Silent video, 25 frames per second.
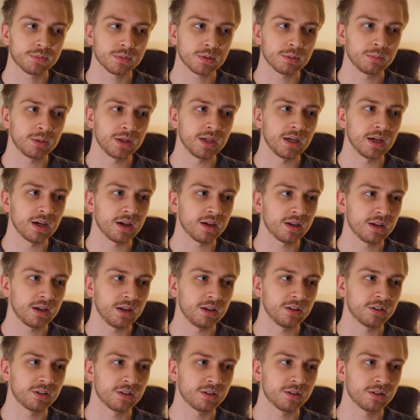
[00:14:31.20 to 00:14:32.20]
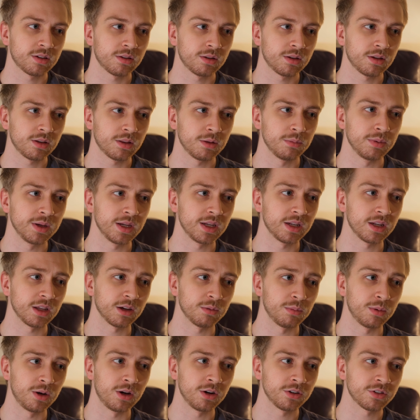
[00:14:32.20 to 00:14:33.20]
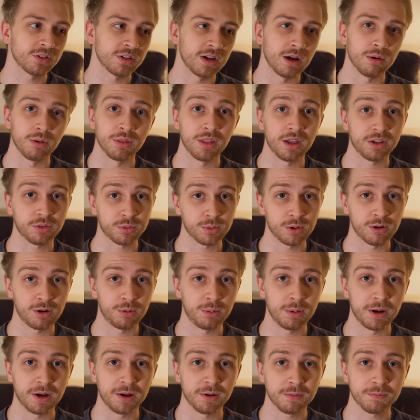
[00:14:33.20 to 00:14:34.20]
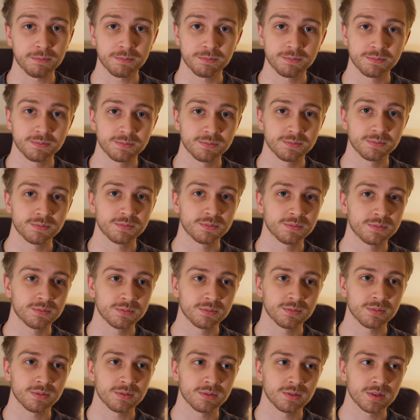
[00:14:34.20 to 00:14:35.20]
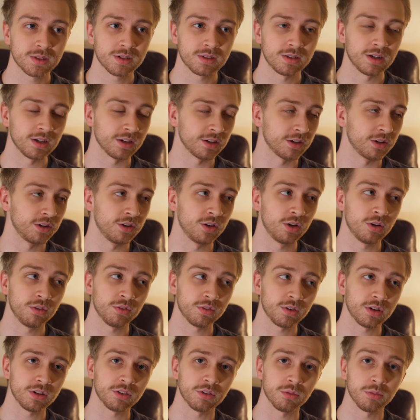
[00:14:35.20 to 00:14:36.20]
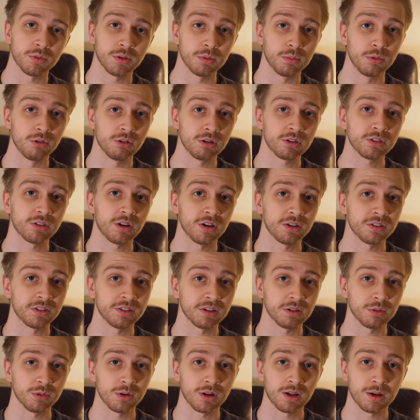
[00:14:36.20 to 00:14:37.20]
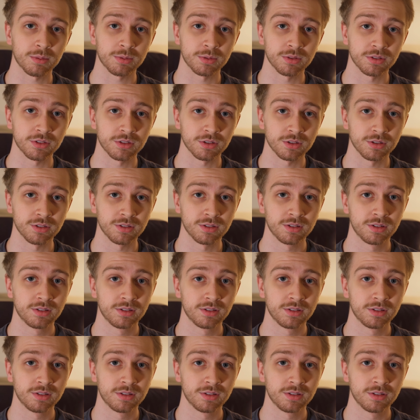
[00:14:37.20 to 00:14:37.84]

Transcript: But yeah, it's the beginning of March now and that's where I'm at. I don't know, hopefully something more exciting will happen soon.